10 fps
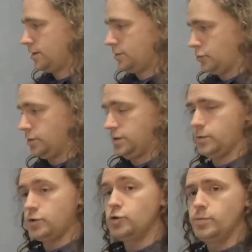A joint is
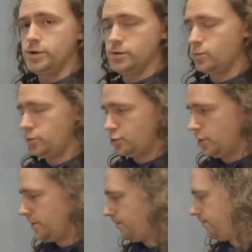where two pieces of wood
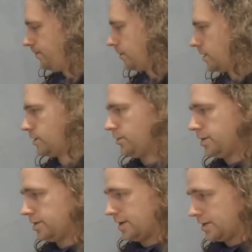join. So
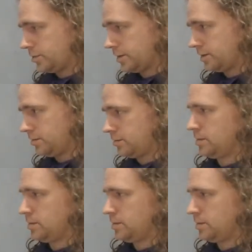this is the housing,